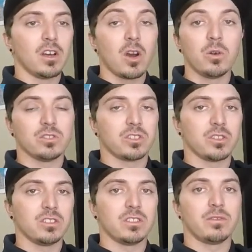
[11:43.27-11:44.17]
host all
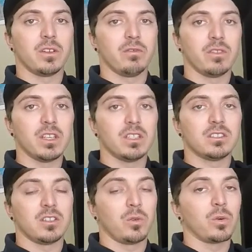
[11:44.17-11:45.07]
these different
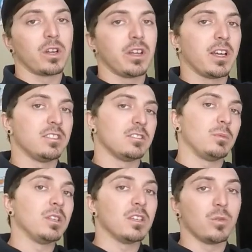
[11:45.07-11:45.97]
events and organize
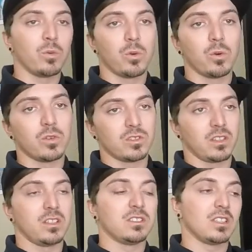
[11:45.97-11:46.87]
them and get awards
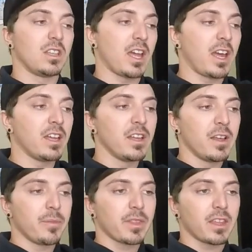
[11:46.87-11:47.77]
and this and that,
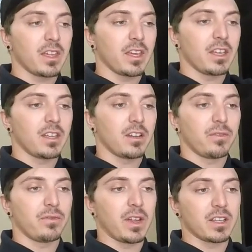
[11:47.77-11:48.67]
and it
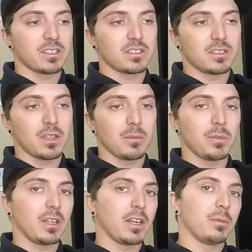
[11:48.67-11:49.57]
affects them
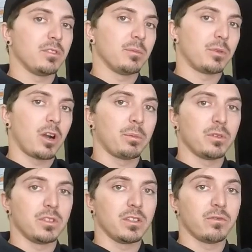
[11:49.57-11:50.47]
being able to
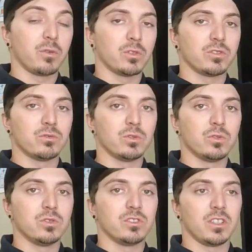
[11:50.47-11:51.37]
properly enforce
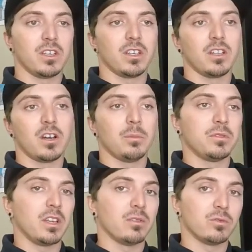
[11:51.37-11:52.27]
rules and
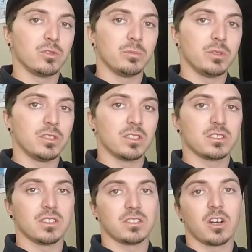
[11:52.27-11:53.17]
update rule books
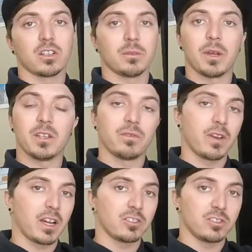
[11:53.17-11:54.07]
and talk to
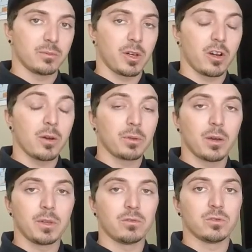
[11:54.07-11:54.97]
manufacturers about
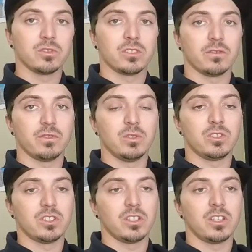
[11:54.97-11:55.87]
upcoming rules in the
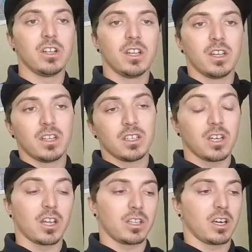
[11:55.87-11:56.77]
future,
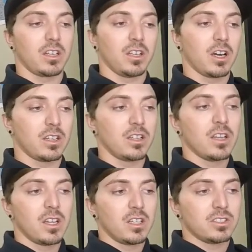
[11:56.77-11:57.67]
yada yada yada.
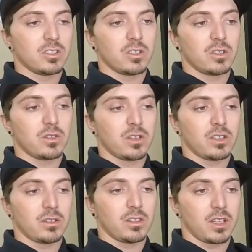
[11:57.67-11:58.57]
So
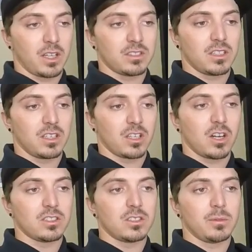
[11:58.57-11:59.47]
like I said, in
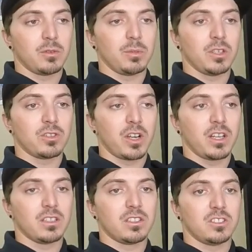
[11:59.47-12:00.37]
concept it would be
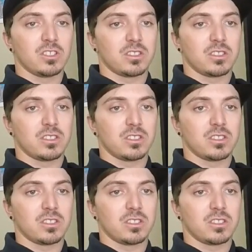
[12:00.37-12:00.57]
great to just